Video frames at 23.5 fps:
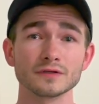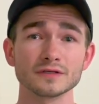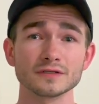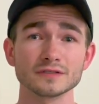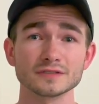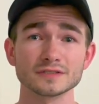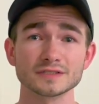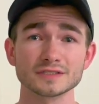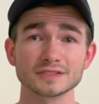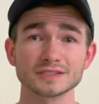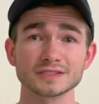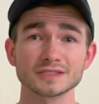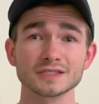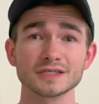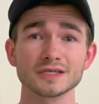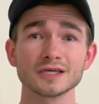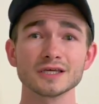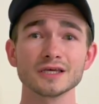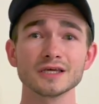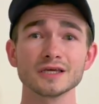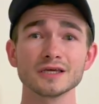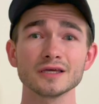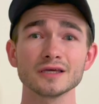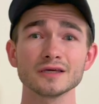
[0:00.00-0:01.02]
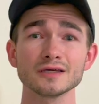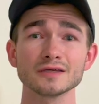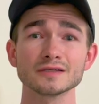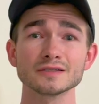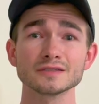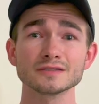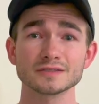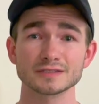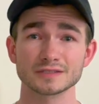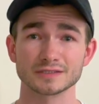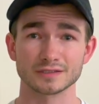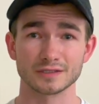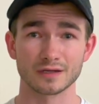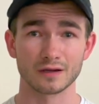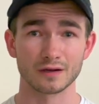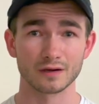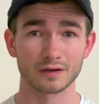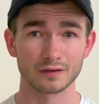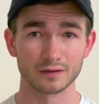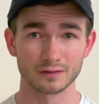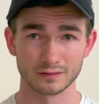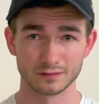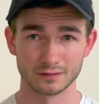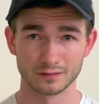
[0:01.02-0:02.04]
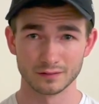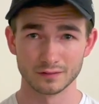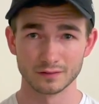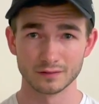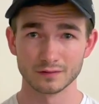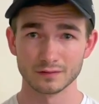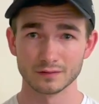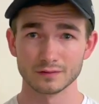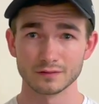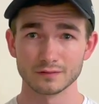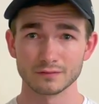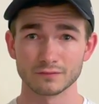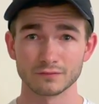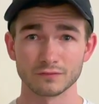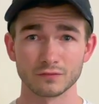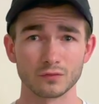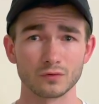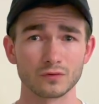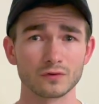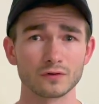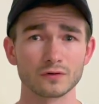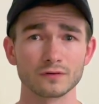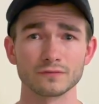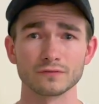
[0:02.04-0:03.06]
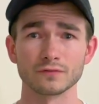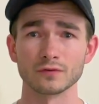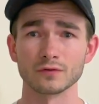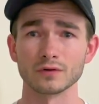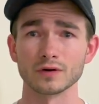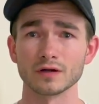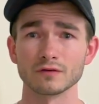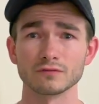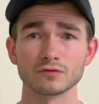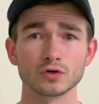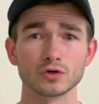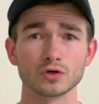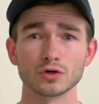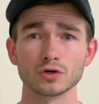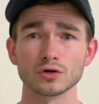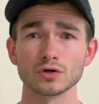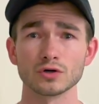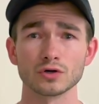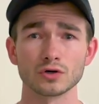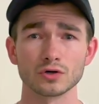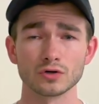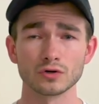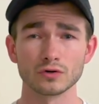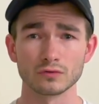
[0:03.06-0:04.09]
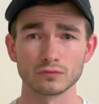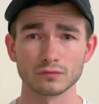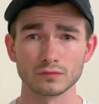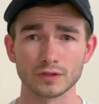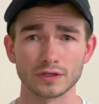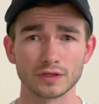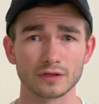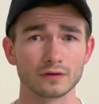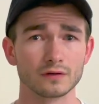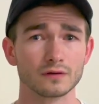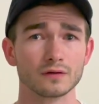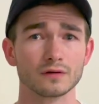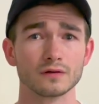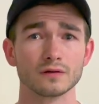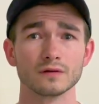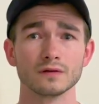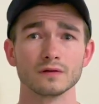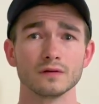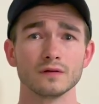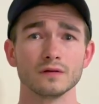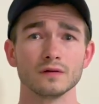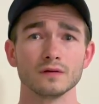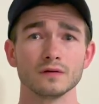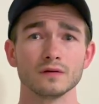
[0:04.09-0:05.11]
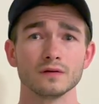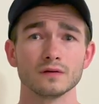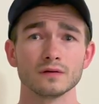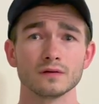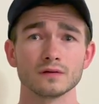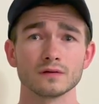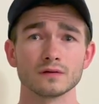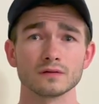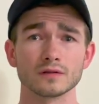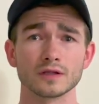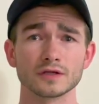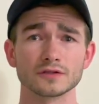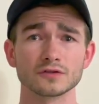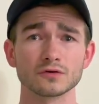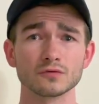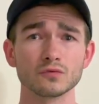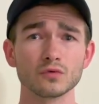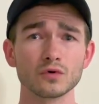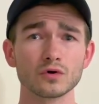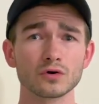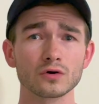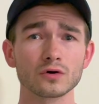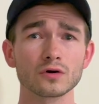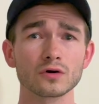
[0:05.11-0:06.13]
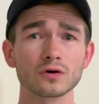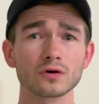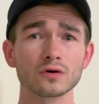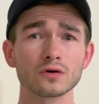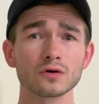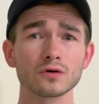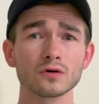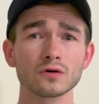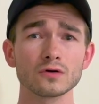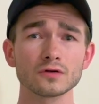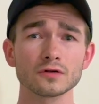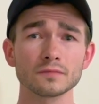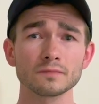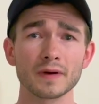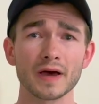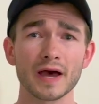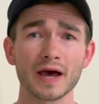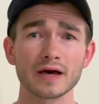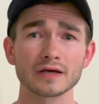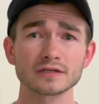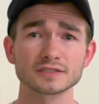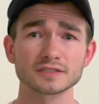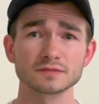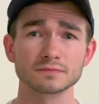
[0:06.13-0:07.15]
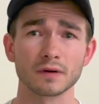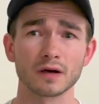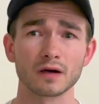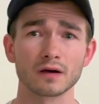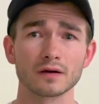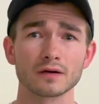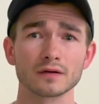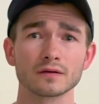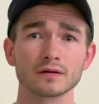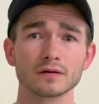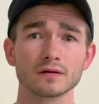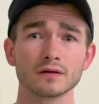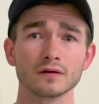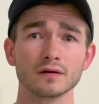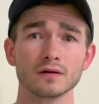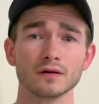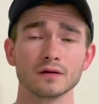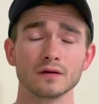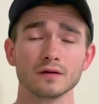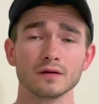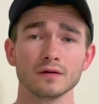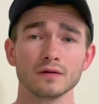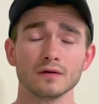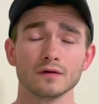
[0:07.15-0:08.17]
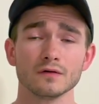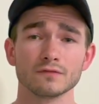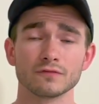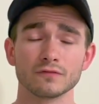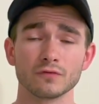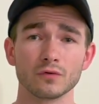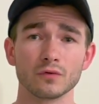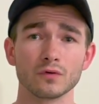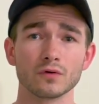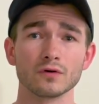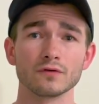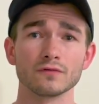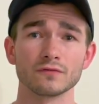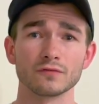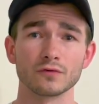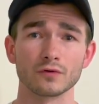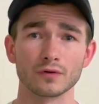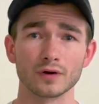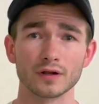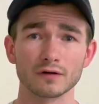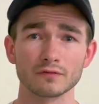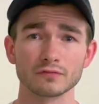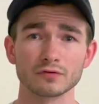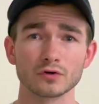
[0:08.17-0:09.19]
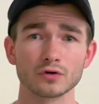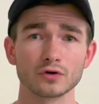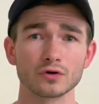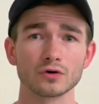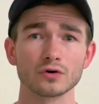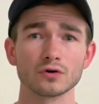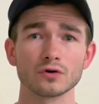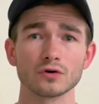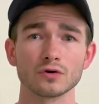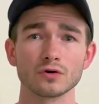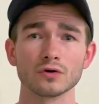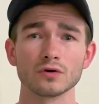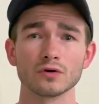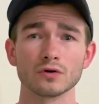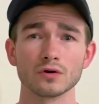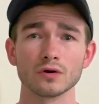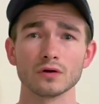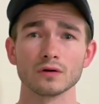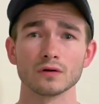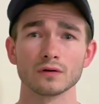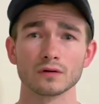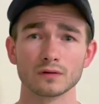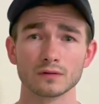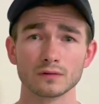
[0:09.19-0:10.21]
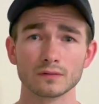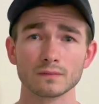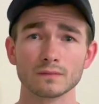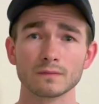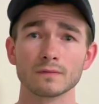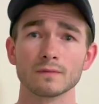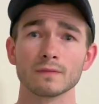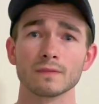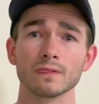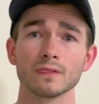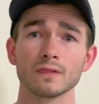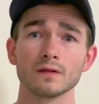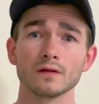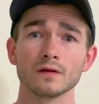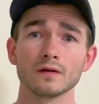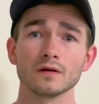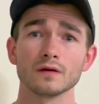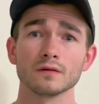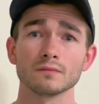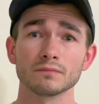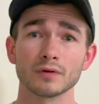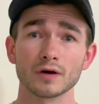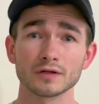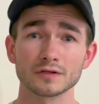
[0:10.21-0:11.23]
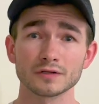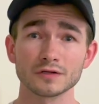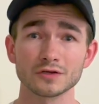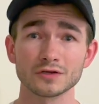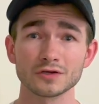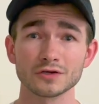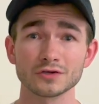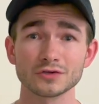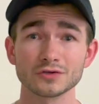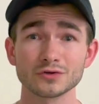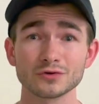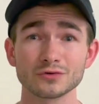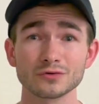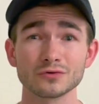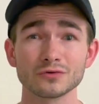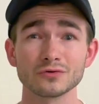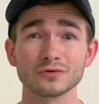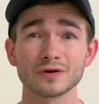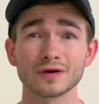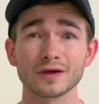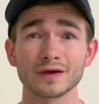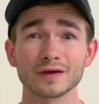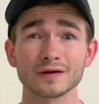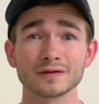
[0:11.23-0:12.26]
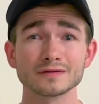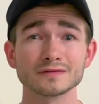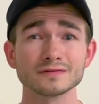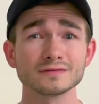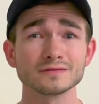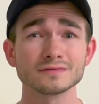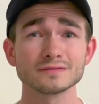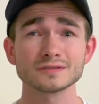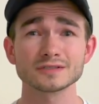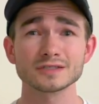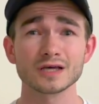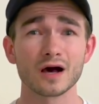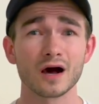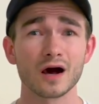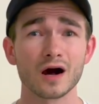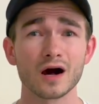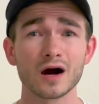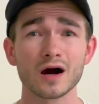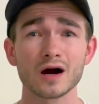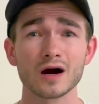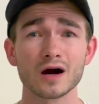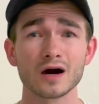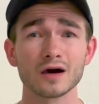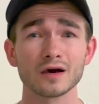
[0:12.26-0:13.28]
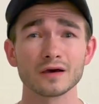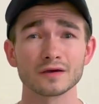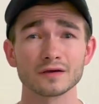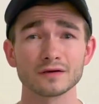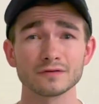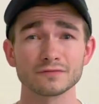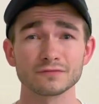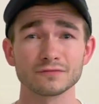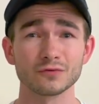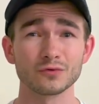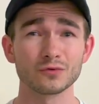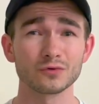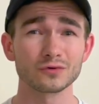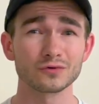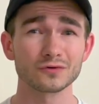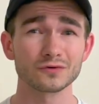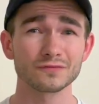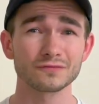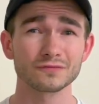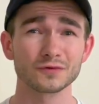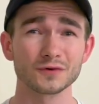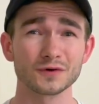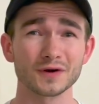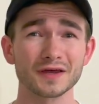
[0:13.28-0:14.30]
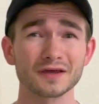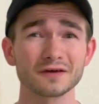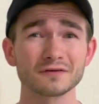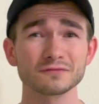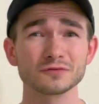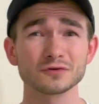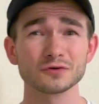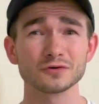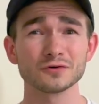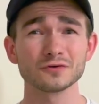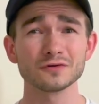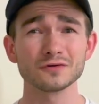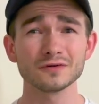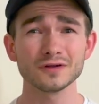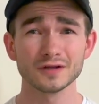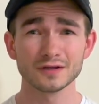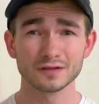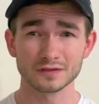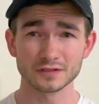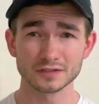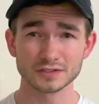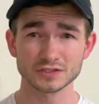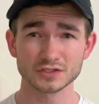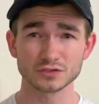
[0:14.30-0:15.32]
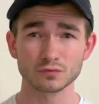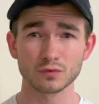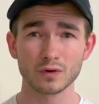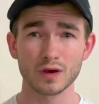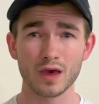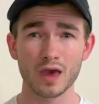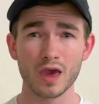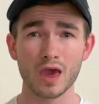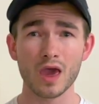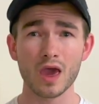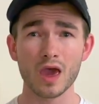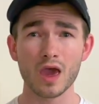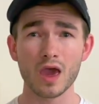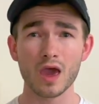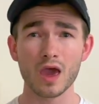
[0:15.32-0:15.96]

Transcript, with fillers: Sea see is sky for forever we let the world pass by for forever but you and I for forever this way